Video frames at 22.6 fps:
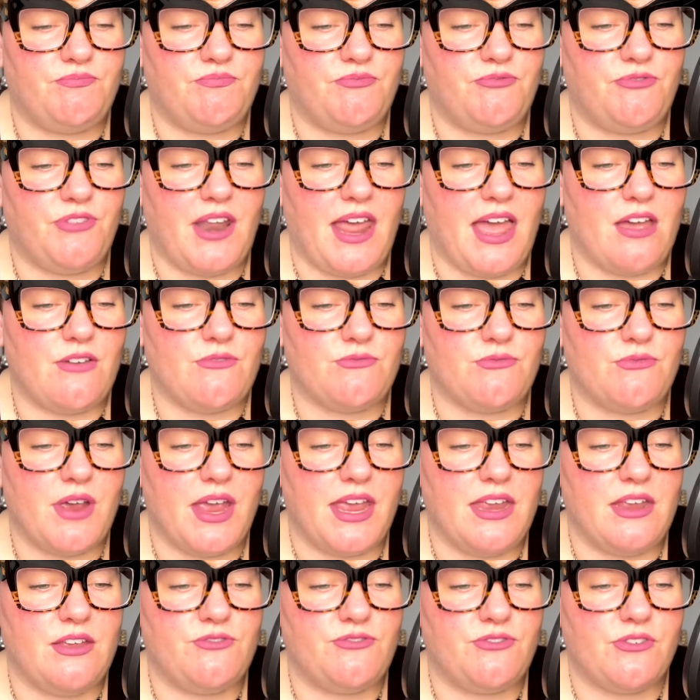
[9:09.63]
flat
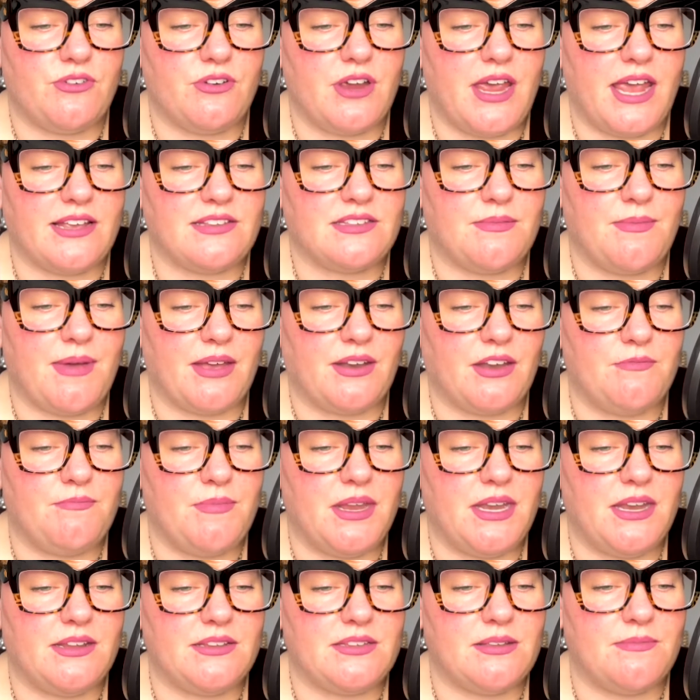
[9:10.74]
rate for X amount of
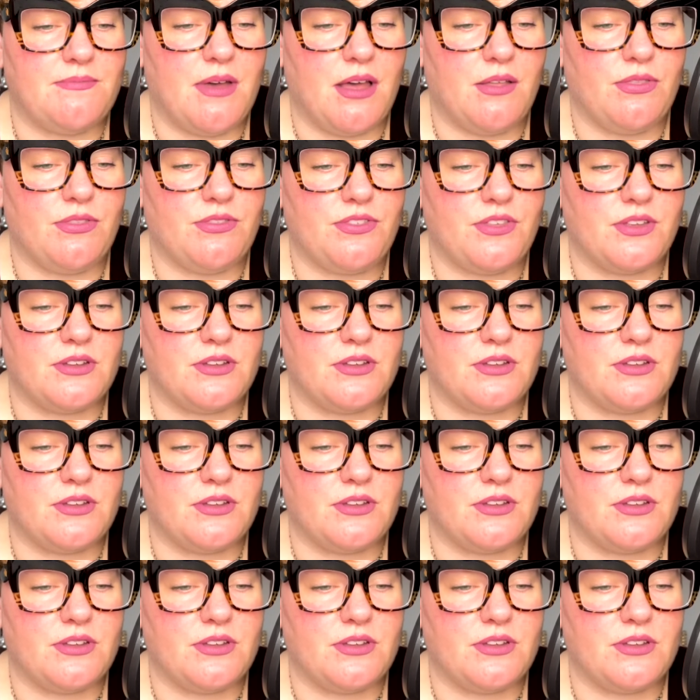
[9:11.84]
minutes a month.